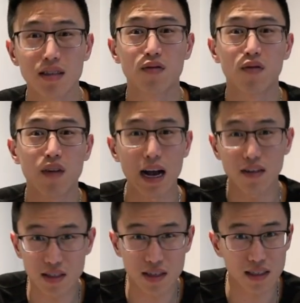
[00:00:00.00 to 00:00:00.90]
this
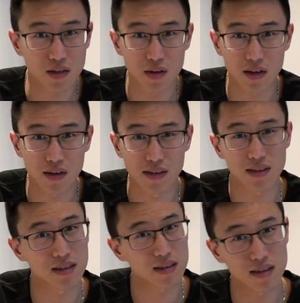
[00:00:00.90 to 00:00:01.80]
virus that's going around,
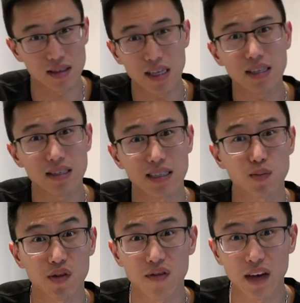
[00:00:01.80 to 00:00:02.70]
this disease that's
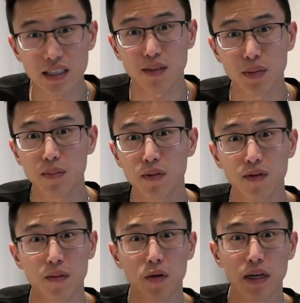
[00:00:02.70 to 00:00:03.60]
preventing people
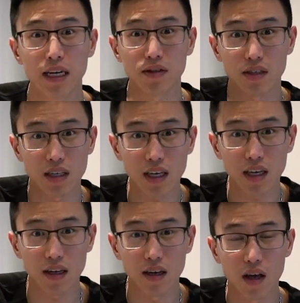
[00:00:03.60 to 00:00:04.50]
from going out to
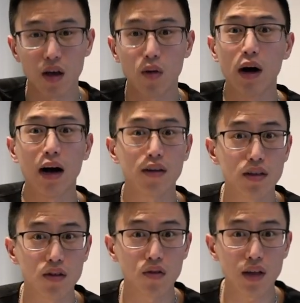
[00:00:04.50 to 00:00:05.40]
eat. Well, how
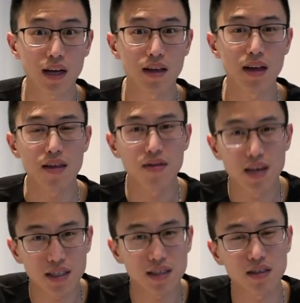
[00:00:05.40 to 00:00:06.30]
can you do that?
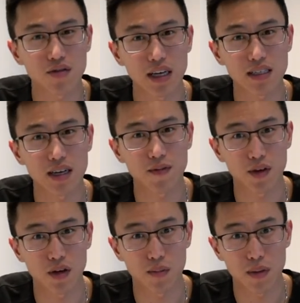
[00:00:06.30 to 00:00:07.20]
This is a great time for
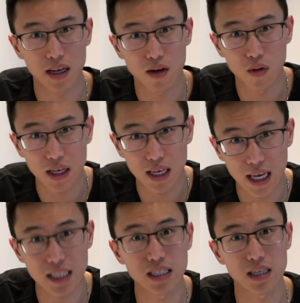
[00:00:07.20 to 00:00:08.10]
you to be going
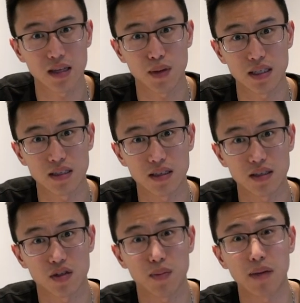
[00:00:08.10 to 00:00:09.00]
into the
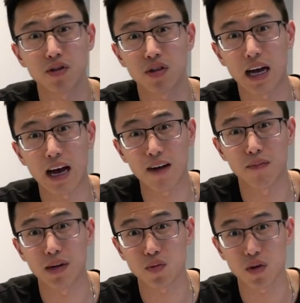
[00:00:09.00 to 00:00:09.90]
business, to be able to
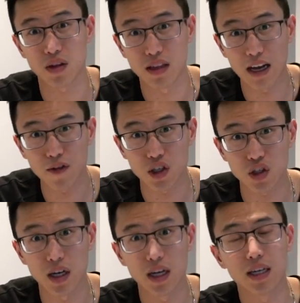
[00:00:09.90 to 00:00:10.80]
have much more
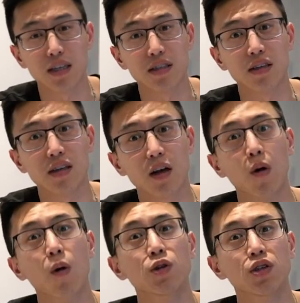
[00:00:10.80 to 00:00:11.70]
leverage to
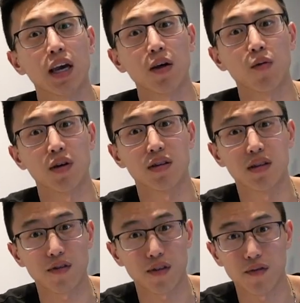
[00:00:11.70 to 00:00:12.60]
negotiate with
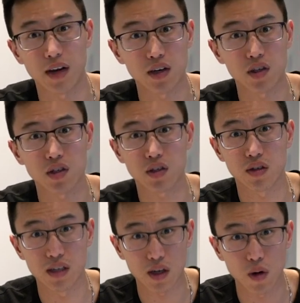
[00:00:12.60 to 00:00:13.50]
different vendors,
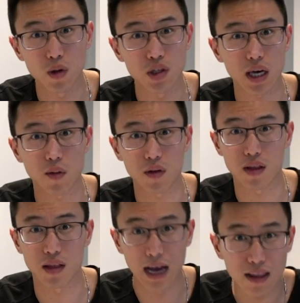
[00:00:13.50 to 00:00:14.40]
to negotiate
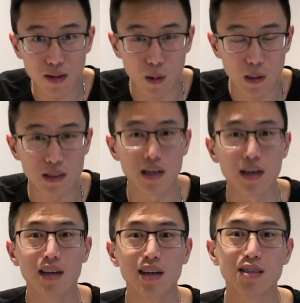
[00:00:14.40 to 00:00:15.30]
with landlords.
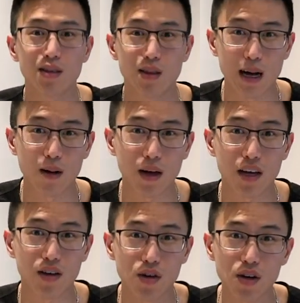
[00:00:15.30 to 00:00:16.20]
So then that
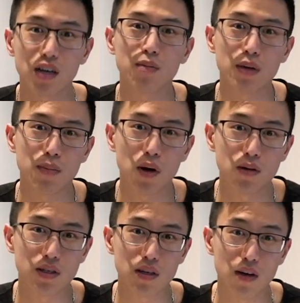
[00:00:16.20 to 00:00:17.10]
way you're gonna be
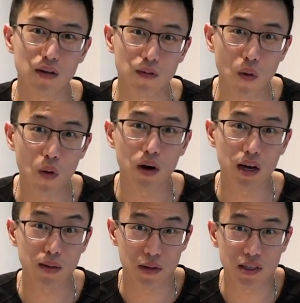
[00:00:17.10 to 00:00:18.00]
posed for
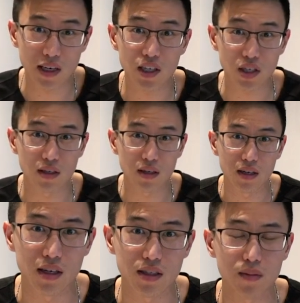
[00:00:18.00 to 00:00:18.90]
in a position
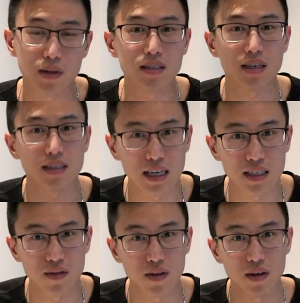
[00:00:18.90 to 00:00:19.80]
to be
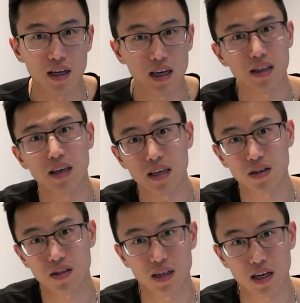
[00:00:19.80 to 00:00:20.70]
successful in the
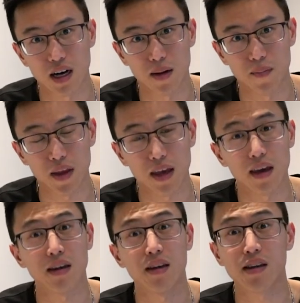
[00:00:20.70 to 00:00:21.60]
years to come.
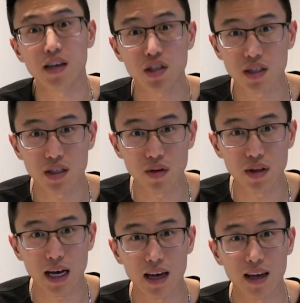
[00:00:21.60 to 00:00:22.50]
In addition to
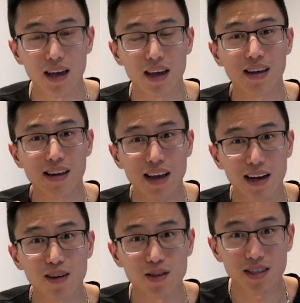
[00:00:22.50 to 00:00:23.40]
that,
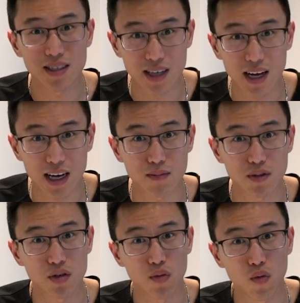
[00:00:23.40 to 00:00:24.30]
now's the
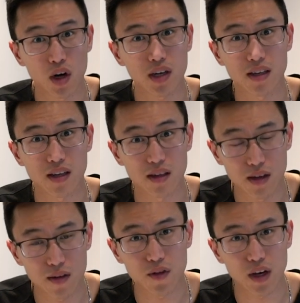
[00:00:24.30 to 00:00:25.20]
time to work
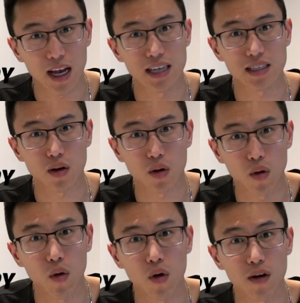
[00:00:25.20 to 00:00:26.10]
delivery as a
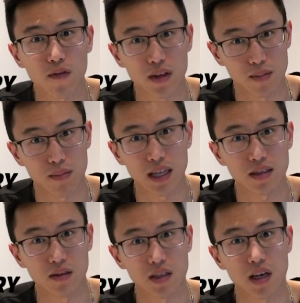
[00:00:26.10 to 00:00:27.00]
core
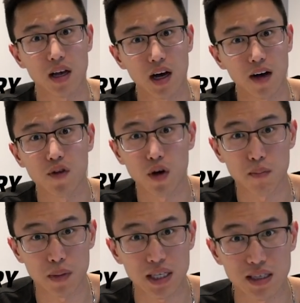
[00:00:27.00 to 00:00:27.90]
fundamentals of your
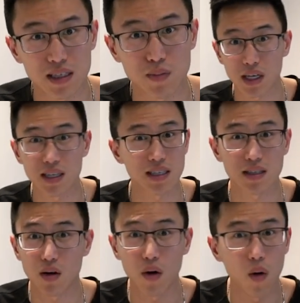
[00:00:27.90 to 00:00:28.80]
business, because
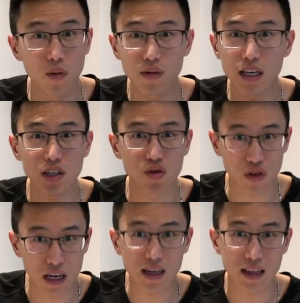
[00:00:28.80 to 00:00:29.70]
it's only
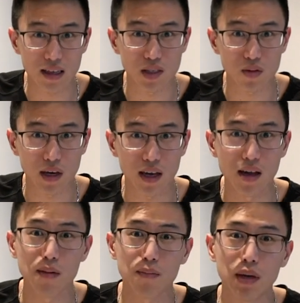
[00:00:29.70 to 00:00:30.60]
trending this way.
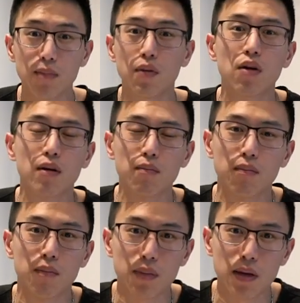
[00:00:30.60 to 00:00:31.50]
People
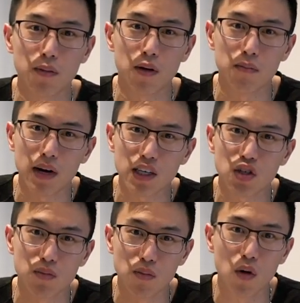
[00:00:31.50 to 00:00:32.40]
are
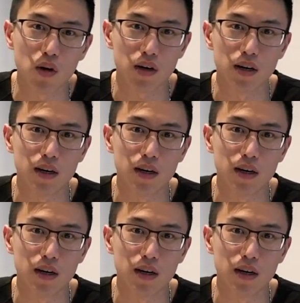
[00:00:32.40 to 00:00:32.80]
much more